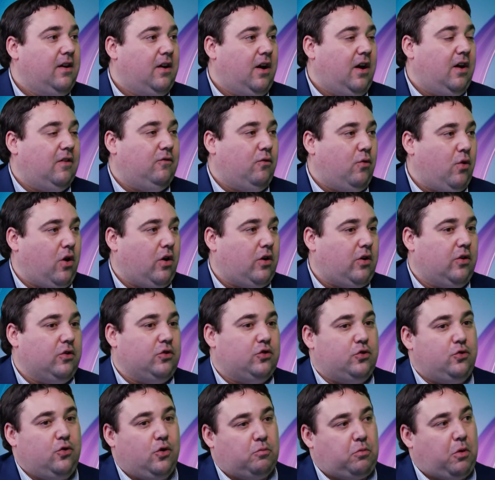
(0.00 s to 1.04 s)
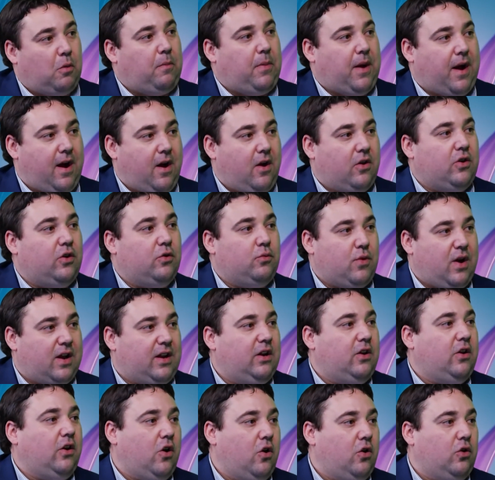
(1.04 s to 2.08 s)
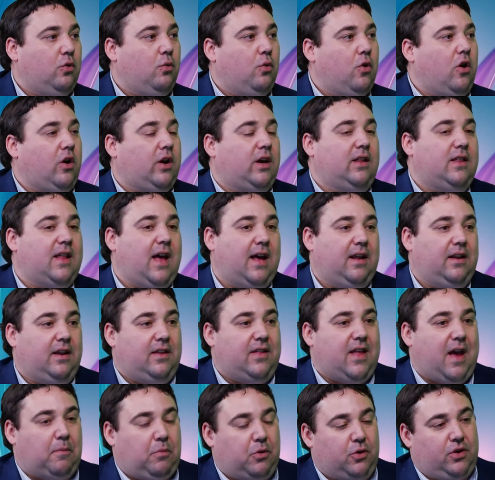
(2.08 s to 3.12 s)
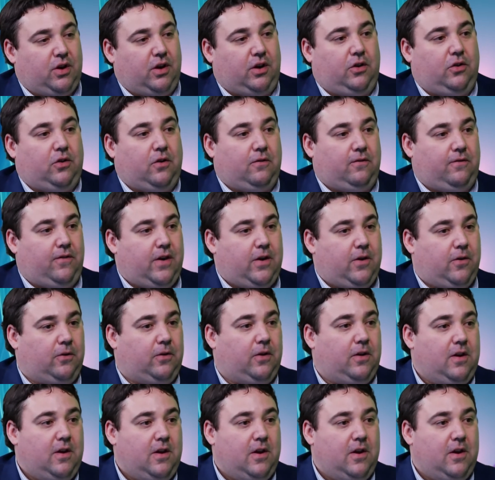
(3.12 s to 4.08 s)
of workers who are prepared and ready to go to work in that particular field.